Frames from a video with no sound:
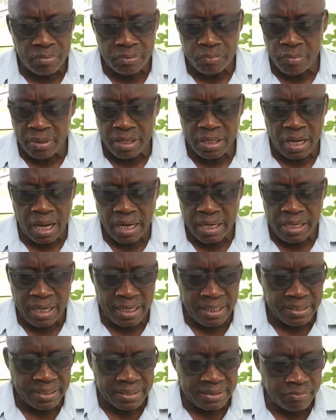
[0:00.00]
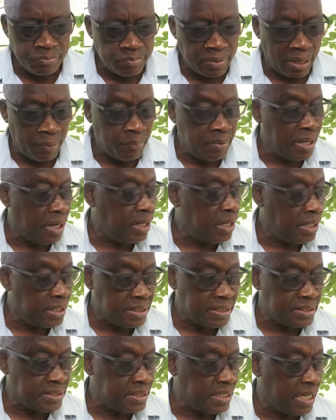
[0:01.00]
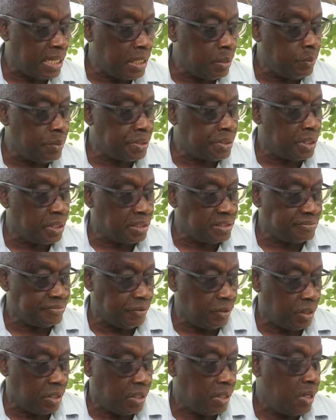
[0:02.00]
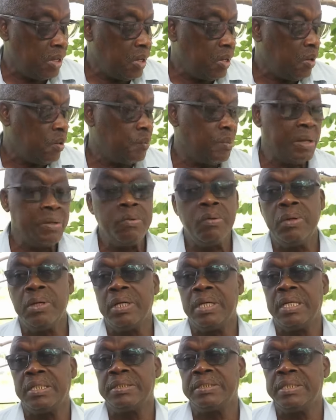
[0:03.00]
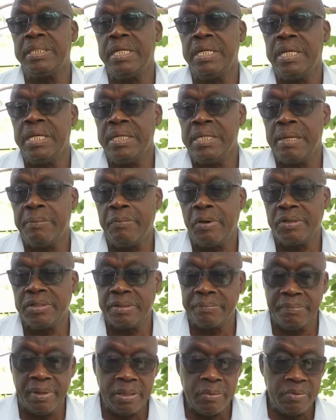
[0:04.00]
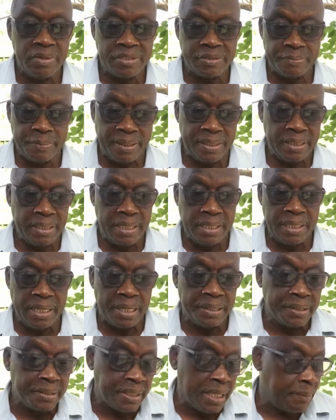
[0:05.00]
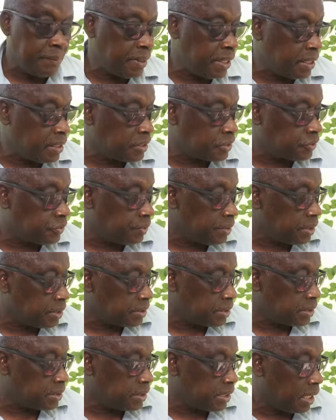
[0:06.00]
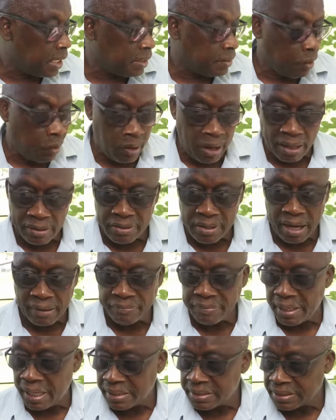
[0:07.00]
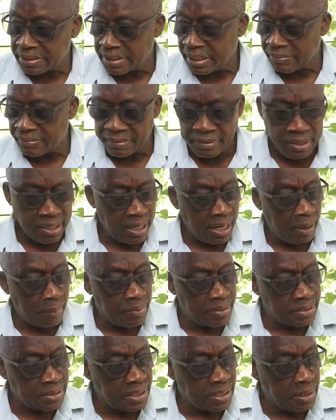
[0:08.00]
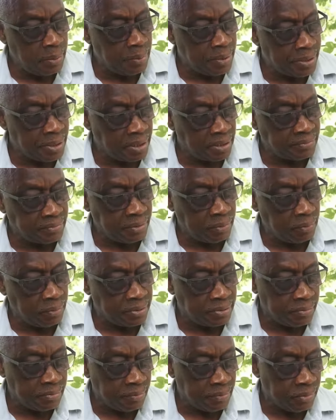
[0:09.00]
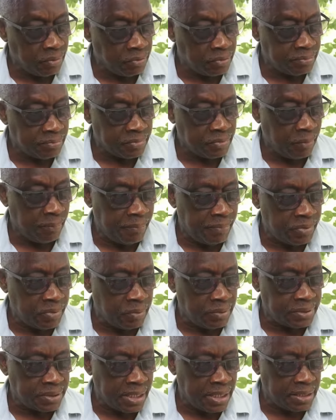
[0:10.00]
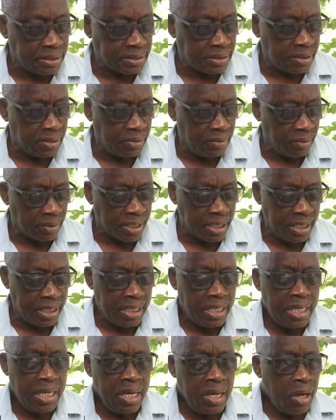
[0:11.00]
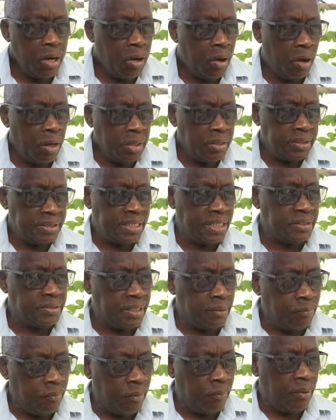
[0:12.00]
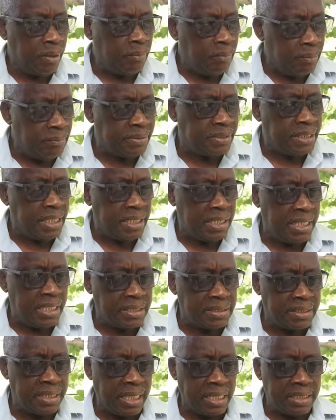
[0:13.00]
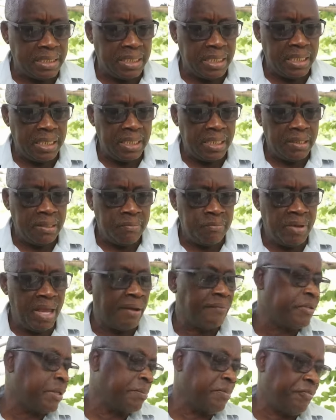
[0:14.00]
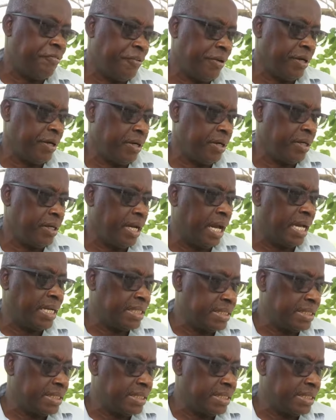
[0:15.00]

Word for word: we are unlikely to see any returns for. When you look and see the amount of money we are spending in the entertainment industries, and you have to ask yourself, are we seeing the returns for those things? Okay, all of those things. So what I'm saying is that we have to be fair at